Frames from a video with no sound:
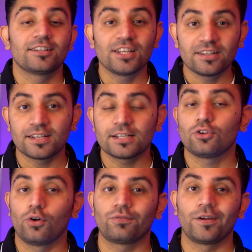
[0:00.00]
DJ
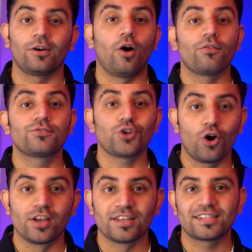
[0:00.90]
software of
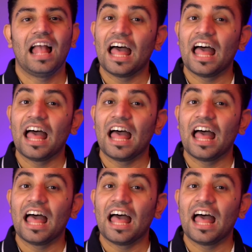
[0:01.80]
choice.